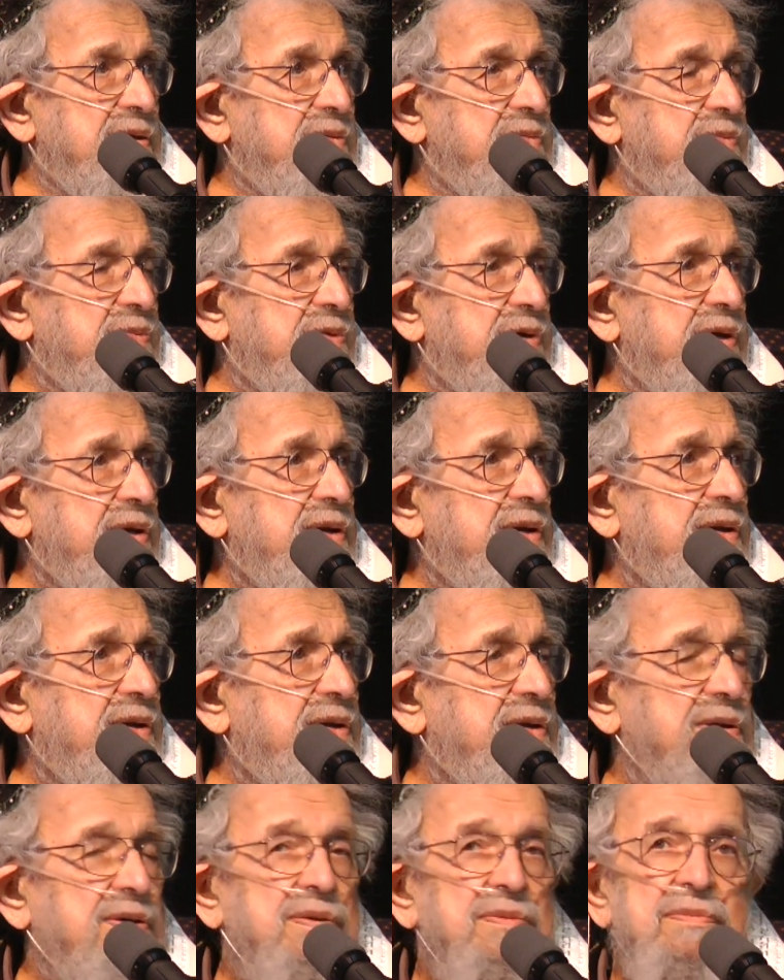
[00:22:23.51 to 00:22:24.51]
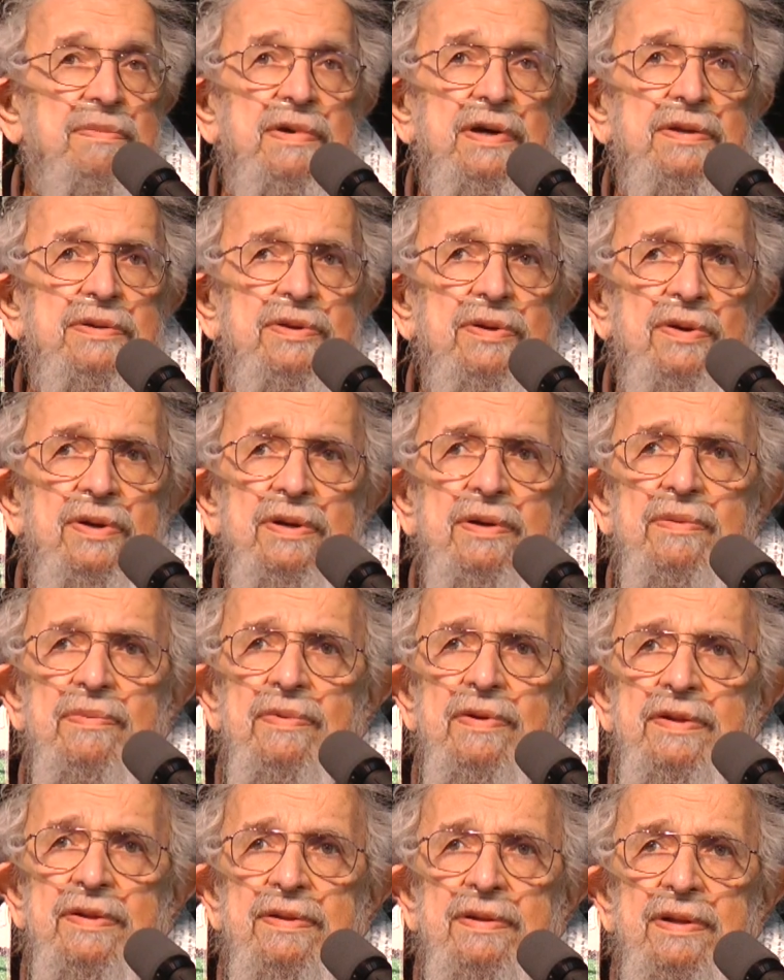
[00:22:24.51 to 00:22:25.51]
When my daughter
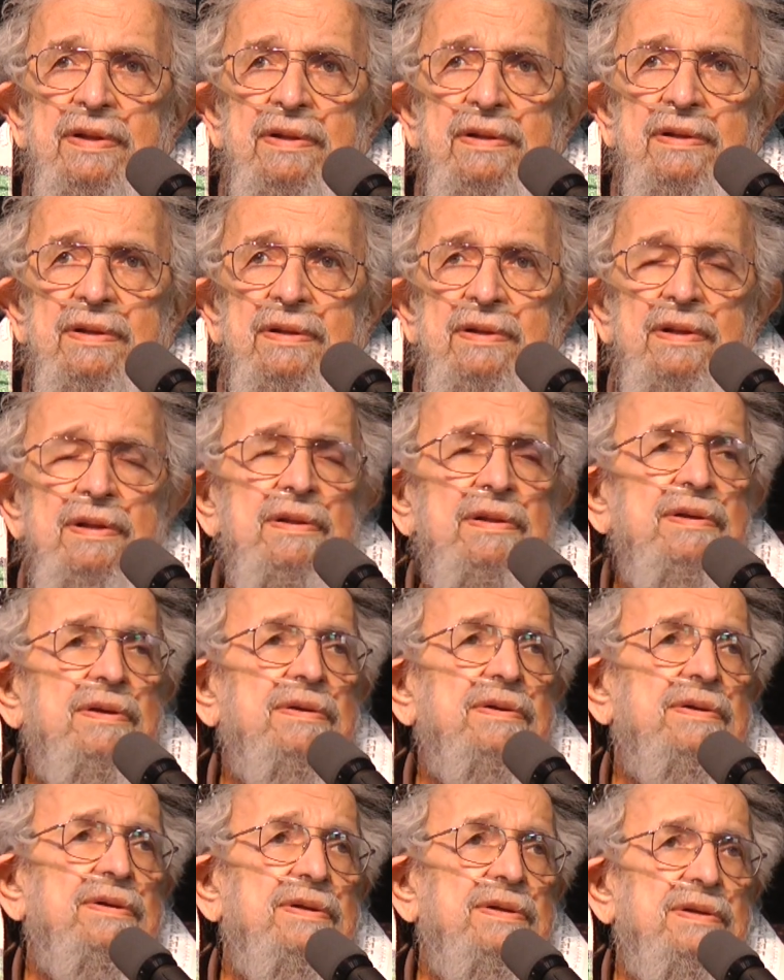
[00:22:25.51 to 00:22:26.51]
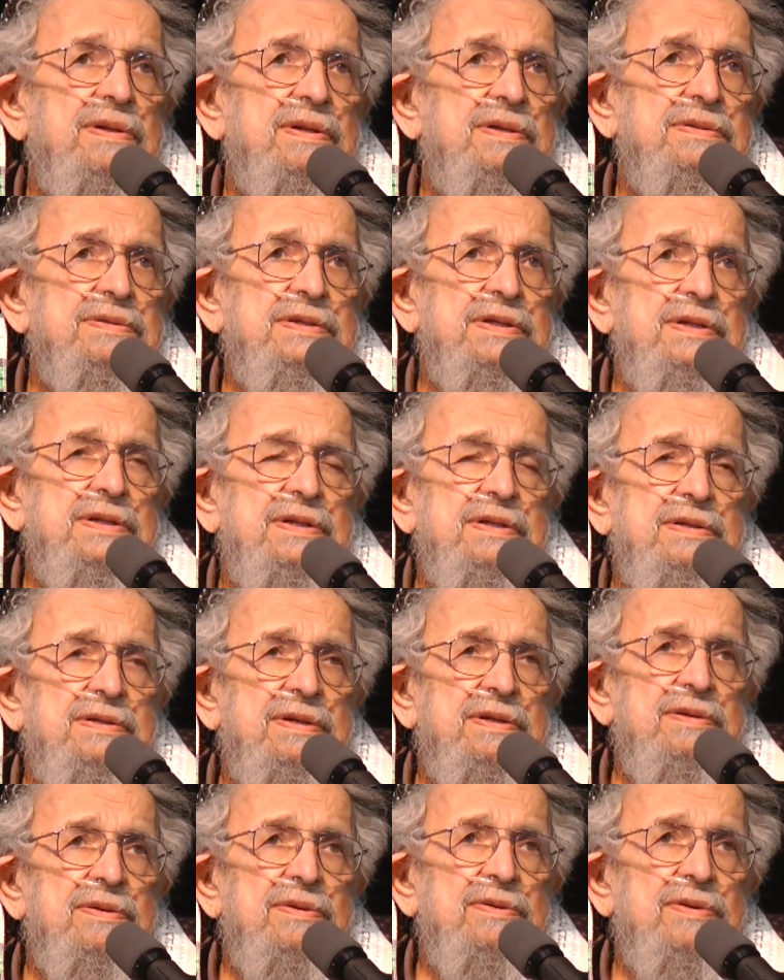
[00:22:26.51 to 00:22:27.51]
was a little girl, and
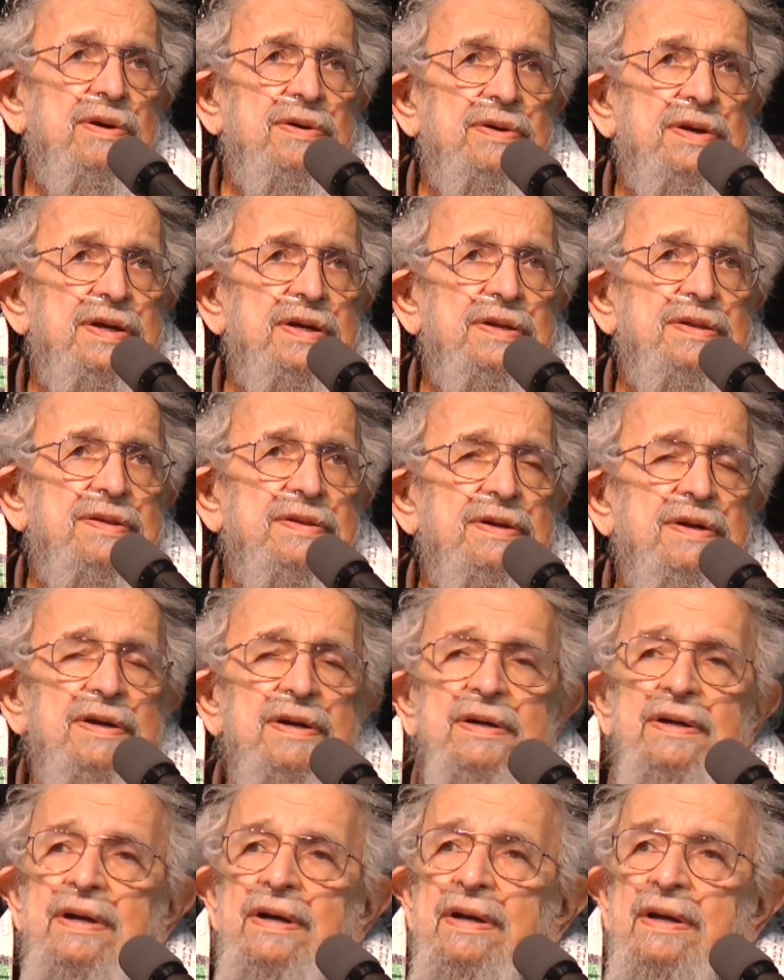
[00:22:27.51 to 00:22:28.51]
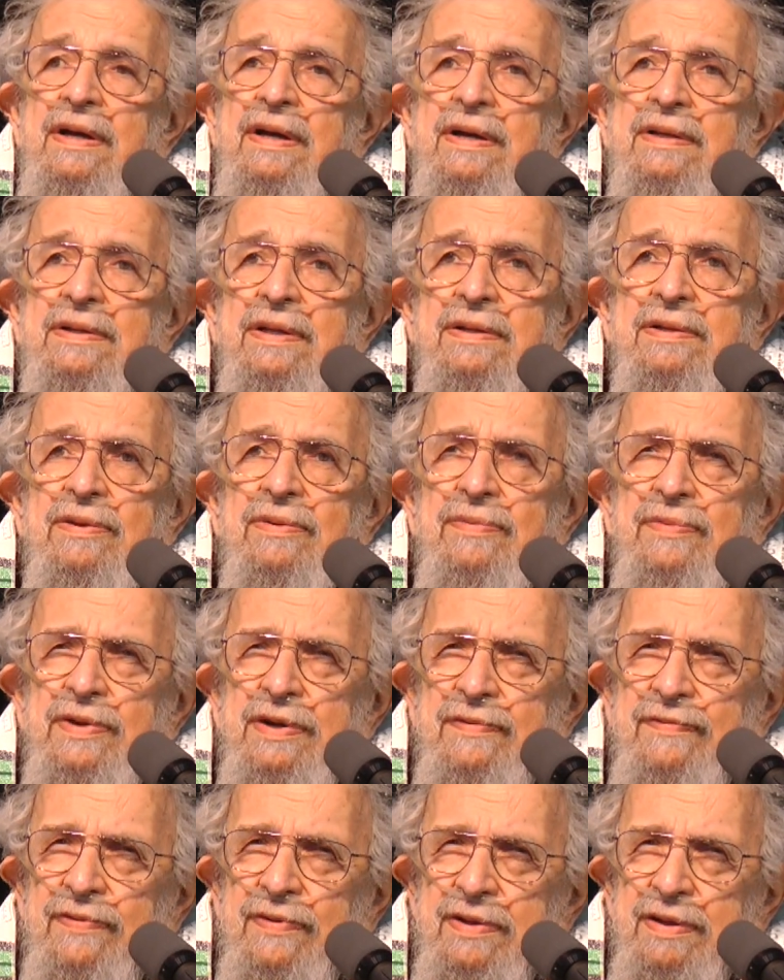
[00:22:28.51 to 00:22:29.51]
you know how kids are, they don't
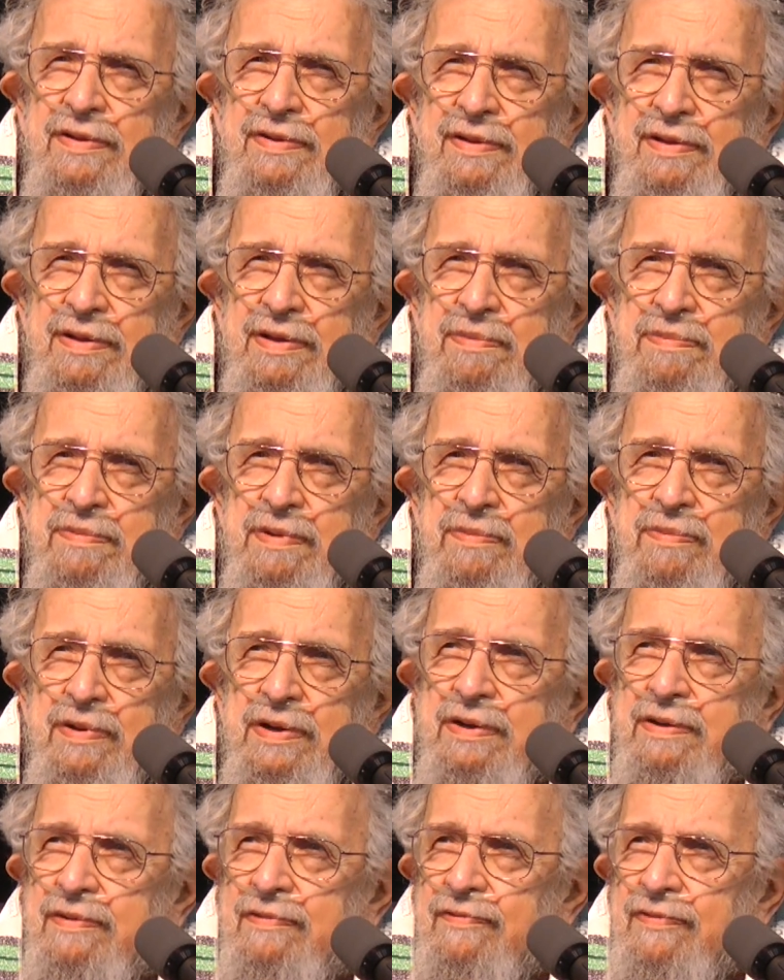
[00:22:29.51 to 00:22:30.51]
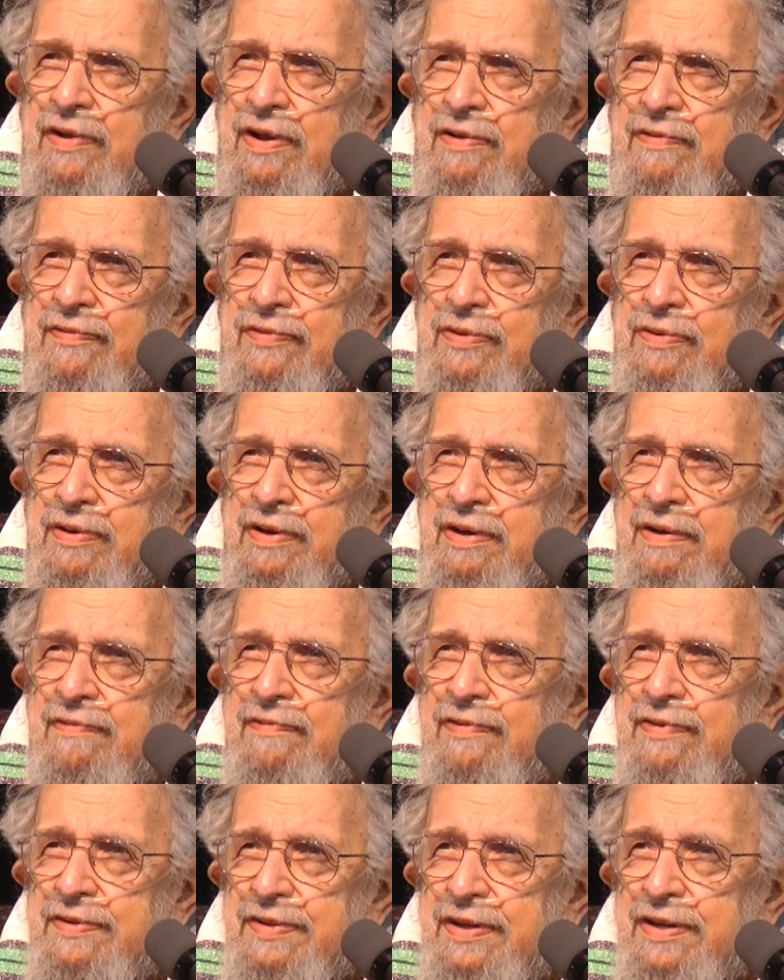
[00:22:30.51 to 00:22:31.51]
want to fall asleep, they want to involve you in
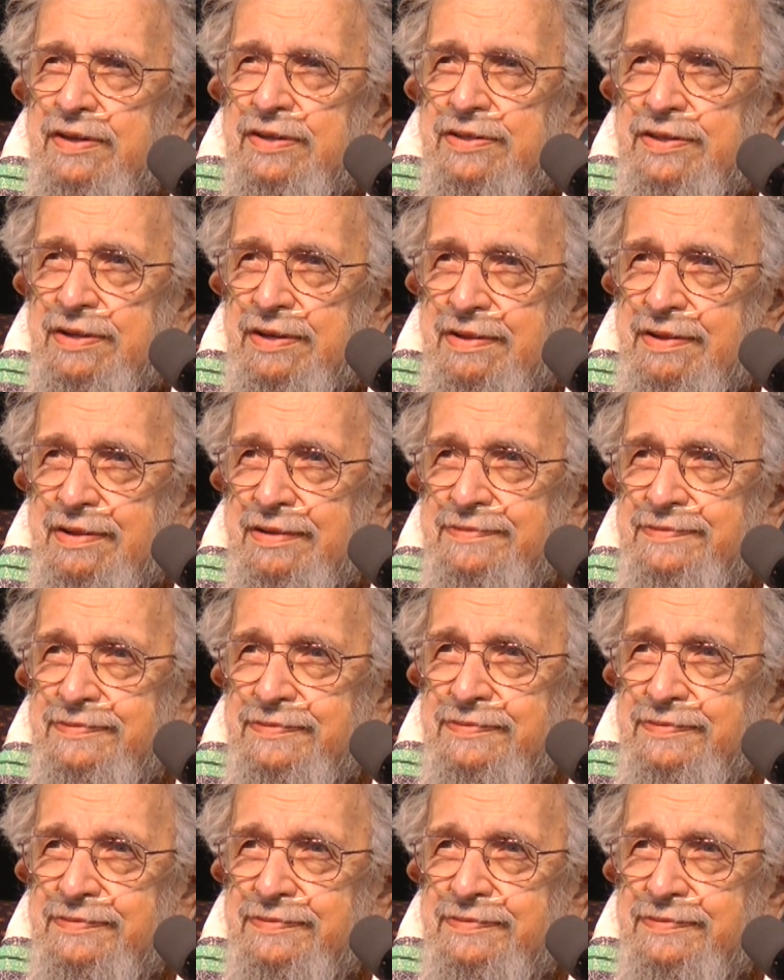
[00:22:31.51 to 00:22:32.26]
conversations